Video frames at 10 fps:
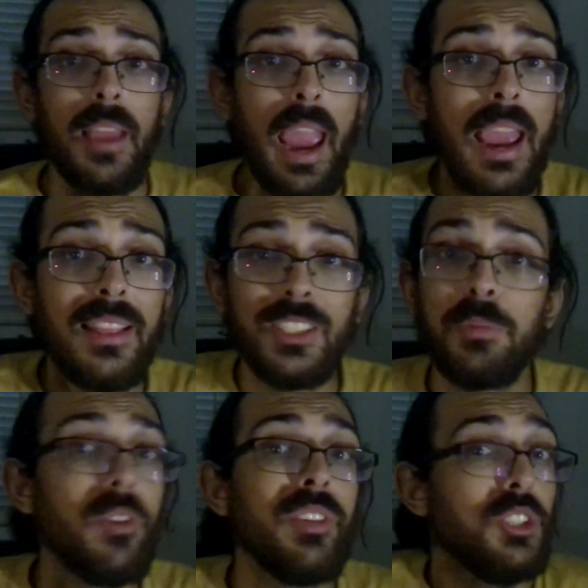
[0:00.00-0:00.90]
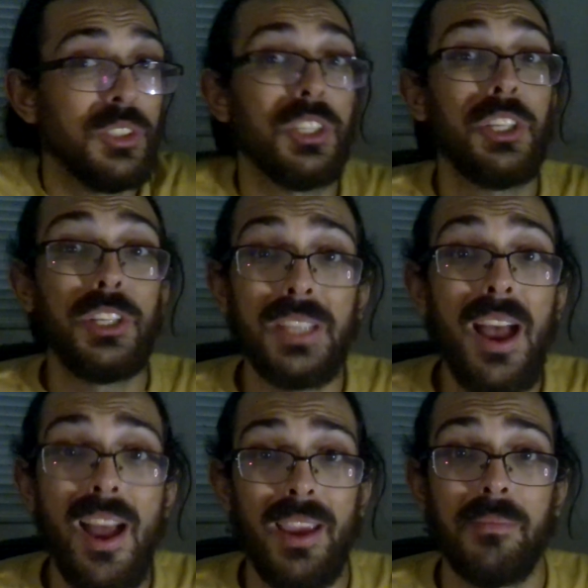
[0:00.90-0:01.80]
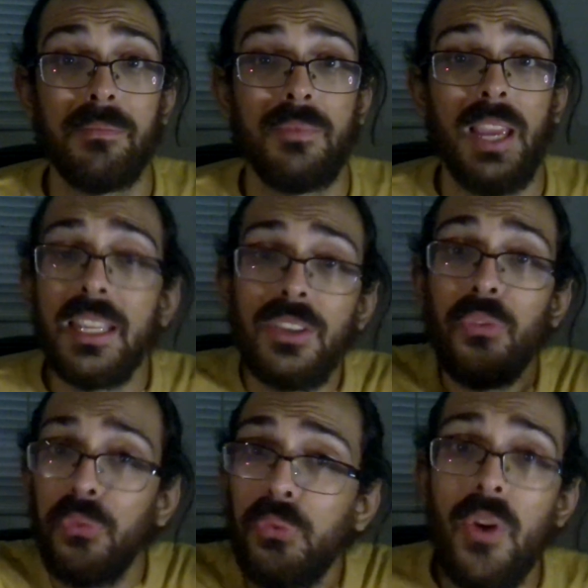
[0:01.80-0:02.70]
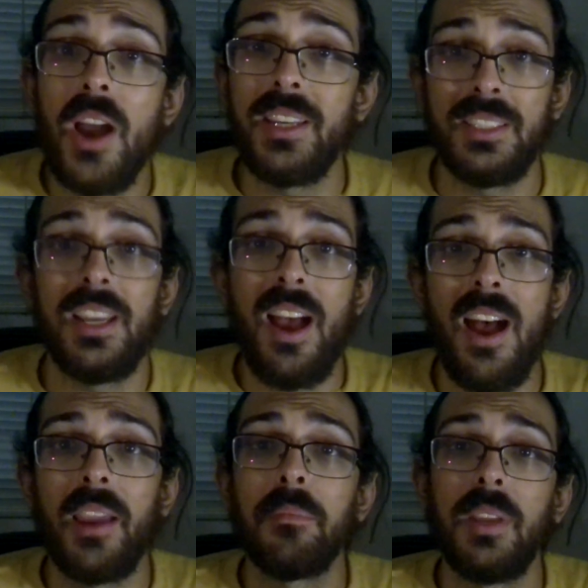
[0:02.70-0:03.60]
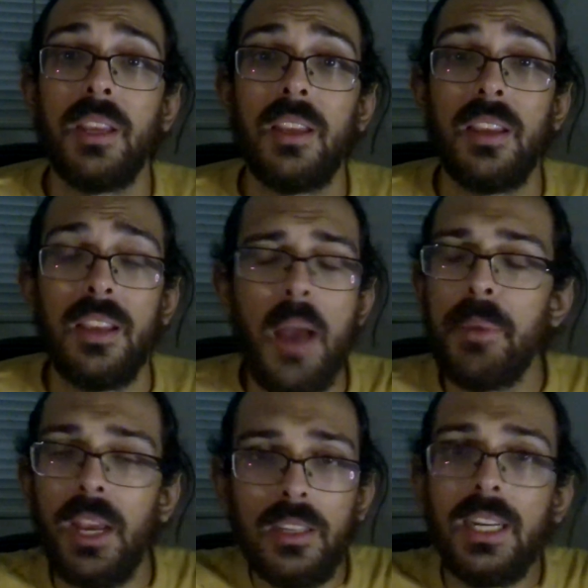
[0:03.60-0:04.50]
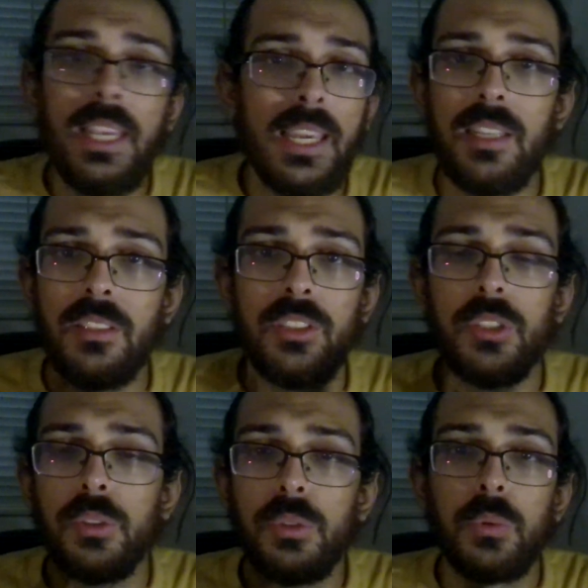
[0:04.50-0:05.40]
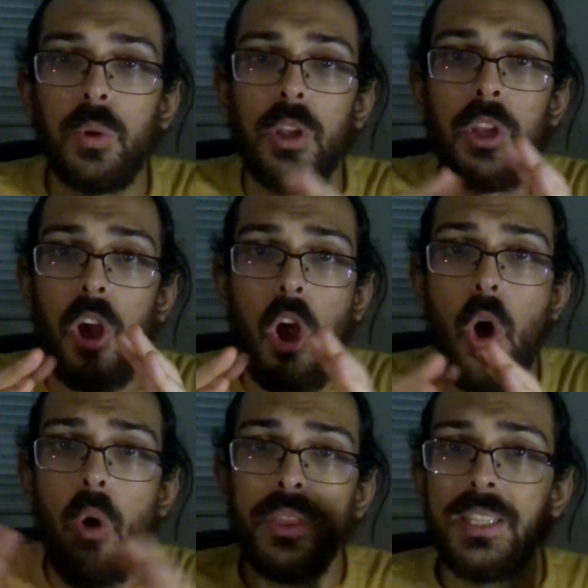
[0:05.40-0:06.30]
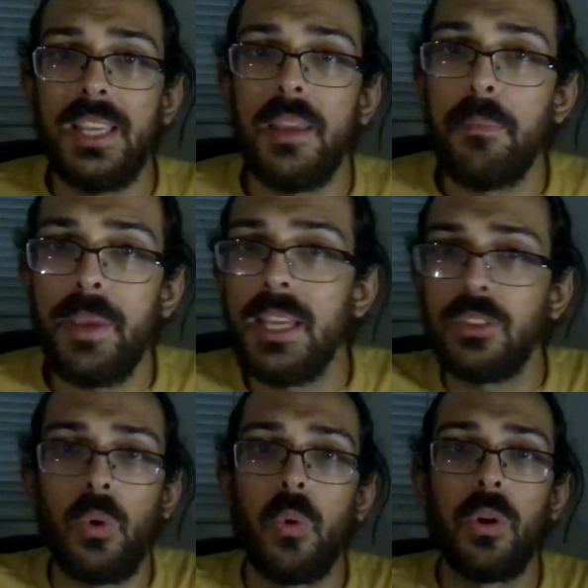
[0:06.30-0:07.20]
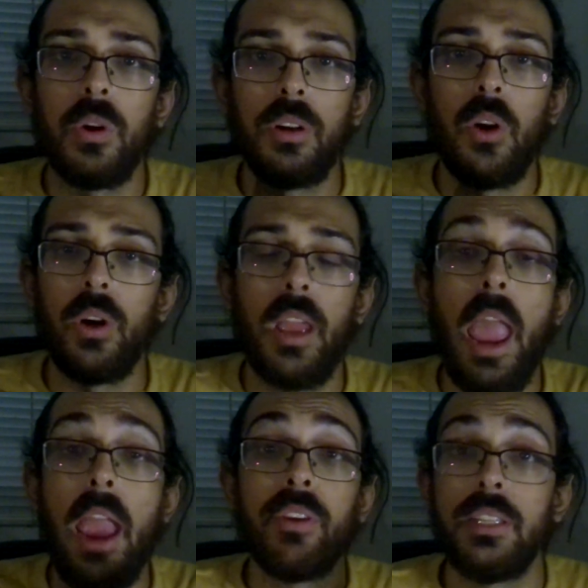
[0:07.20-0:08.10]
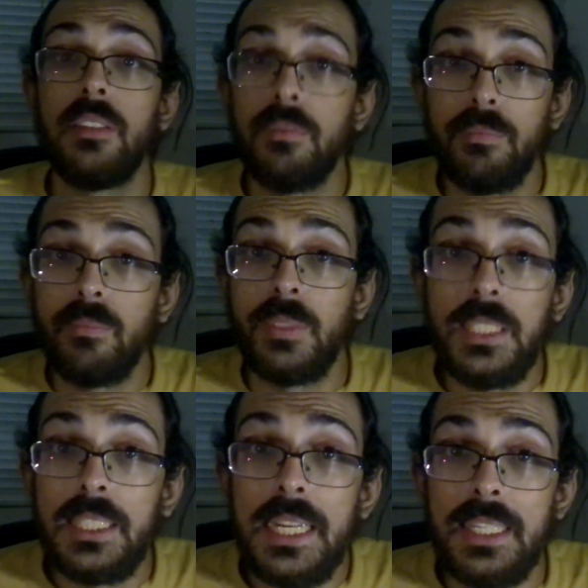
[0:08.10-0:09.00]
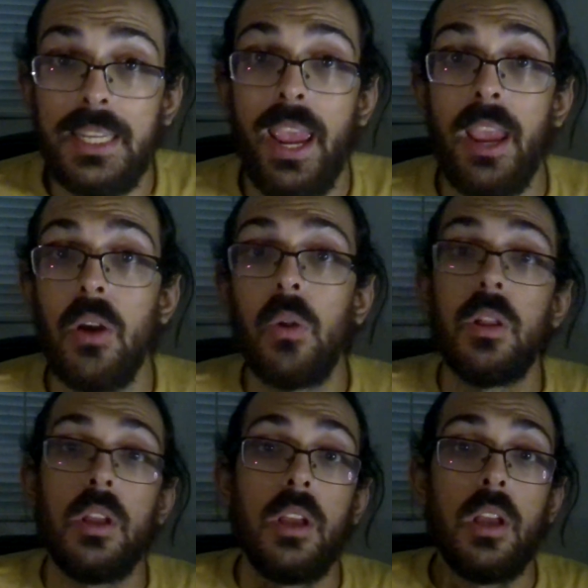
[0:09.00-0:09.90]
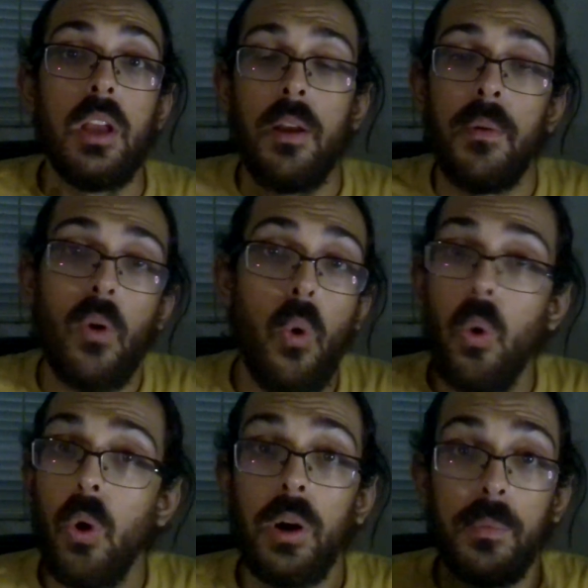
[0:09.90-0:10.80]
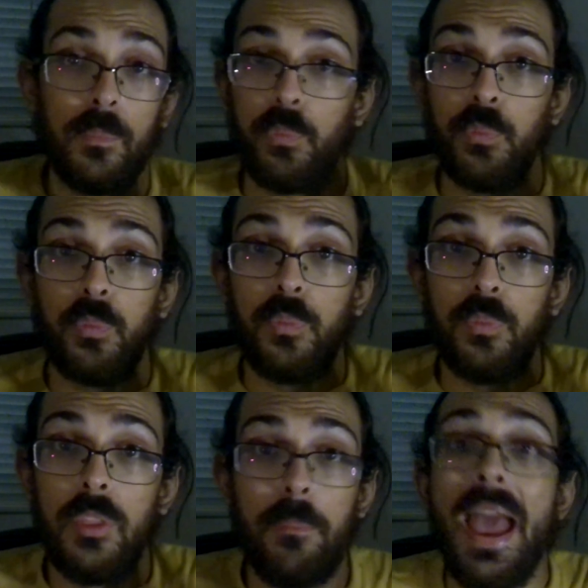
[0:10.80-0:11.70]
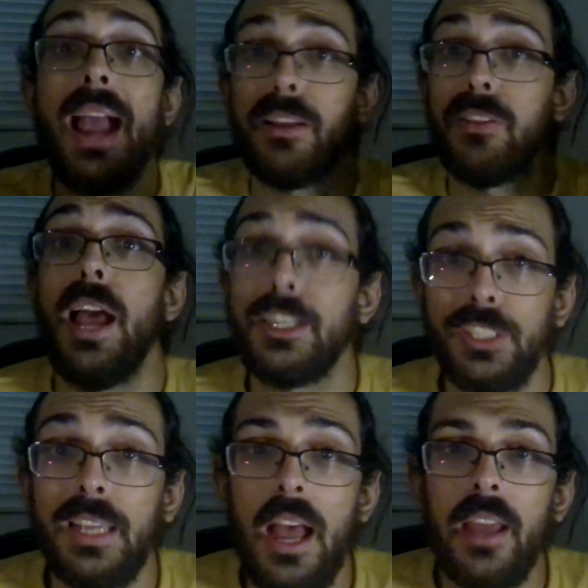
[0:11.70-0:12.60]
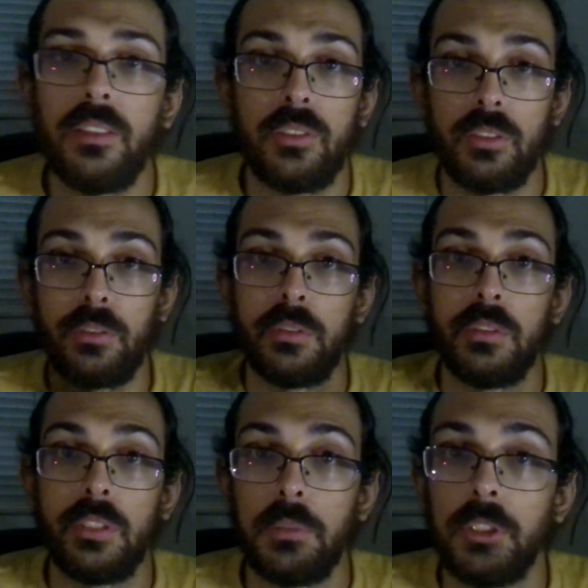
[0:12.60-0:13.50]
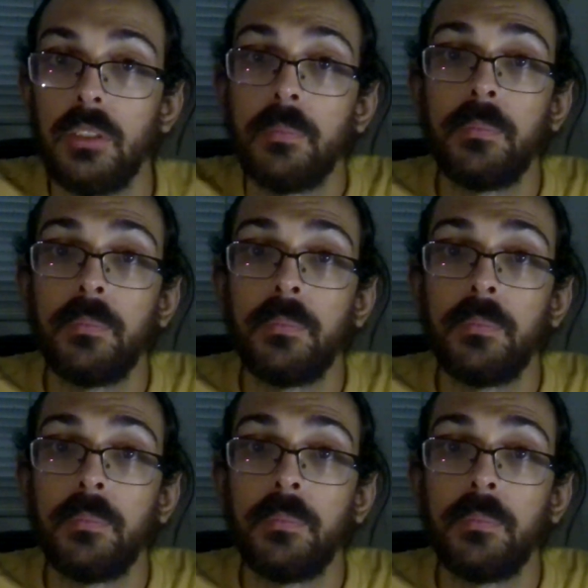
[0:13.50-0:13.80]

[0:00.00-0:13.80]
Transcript: And this movie's just a good time. It's a fun time. I'm not going to get into all the tidbits or or every detail or the backlash it got, so scrolling over,